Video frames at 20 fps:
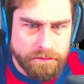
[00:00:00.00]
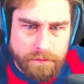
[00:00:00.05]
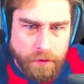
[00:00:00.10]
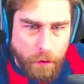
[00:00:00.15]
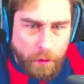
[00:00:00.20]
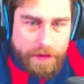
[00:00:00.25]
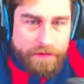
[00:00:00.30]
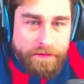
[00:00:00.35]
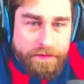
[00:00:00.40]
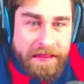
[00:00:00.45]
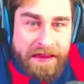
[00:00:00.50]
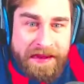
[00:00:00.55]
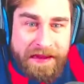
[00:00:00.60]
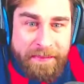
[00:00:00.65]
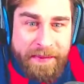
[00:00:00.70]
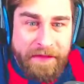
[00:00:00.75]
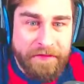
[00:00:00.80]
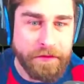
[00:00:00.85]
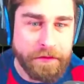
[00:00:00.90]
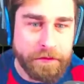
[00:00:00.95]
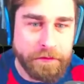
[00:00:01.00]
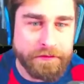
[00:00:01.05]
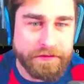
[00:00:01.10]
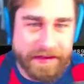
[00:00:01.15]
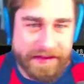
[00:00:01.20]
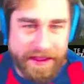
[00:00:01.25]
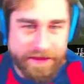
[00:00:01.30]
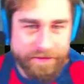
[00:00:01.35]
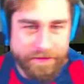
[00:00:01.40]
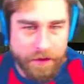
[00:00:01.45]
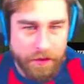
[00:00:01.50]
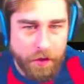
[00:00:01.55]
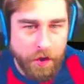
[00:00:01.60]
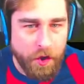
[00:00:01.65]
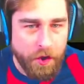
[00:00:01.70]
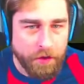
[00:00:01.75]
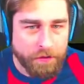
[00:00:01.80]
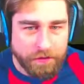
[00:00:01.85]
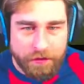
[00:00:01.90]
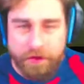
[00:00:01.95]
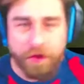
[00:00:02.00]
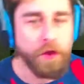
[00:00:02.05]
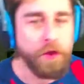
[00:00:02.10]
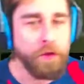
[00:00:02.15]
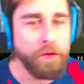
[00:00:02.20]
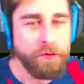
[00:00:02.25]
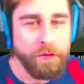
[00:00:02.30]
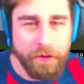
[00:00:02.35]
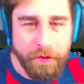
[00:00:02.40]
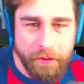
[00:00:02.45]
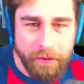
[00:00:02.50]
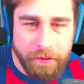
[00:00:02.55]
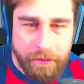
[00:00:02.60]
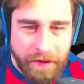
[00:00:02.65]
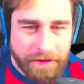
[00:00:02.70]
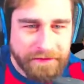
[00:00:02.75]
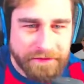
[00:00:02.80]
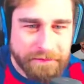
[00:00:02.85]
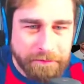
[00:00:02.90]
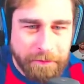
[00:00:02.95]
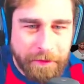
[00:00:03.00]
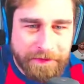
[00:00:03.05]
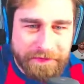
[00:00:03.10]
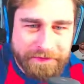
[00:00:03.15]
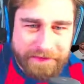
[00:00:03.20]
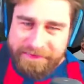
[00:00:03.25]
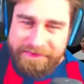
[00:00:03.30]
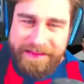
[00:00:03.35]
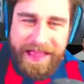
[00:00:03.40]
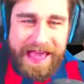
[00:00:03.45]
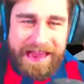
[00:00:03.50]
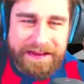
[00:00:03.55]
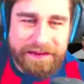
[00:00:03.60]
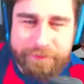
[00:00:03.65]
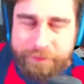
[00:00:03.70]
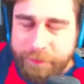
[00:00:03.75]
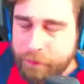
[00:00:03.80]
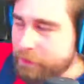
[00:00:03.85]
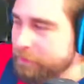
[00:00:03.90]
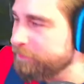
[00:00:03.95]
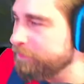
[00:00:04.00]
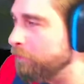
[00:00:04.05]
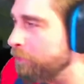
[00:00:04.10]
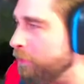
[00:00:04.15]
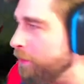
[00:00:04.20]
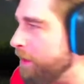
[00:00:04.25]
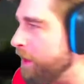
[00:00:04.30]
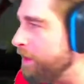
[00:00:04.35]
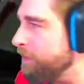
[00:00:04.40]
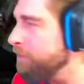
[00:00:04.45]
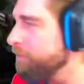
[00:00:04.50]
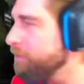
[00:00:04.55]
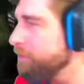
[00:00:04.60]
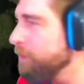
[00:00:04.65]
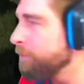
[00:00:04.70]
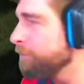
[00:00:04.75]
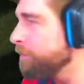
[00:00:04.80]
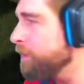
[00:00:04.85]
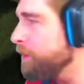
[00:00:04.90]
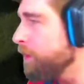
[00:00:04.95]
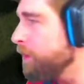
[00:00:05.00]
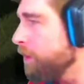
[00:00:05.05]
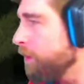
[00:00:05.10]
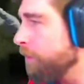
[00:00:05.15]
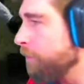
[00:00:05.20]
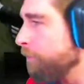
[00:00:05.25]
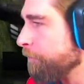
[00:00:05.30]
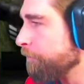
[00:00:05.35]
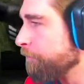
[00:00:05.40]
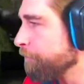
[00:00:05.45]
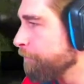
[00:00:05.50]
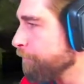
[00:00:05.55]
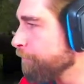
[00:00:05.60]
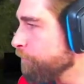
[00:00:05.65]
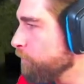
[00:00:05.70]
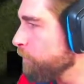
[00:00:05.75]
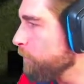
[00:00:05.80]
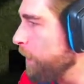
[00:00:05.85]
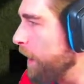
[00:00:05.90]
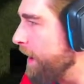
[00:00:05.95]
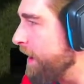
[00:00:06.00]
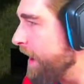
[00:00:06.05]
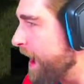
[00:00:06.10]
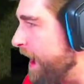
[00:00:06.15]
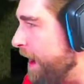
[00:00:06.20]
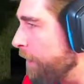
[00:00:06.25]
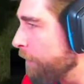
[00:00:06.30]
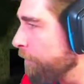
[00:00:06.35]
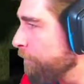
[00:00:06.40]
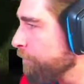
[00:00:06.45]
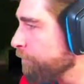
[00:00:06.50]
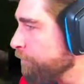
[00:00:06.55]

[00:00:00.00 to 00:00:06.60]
Don't even think about the clues I gave you. To you, what's what's the saddest sports story on YouTube for you right now?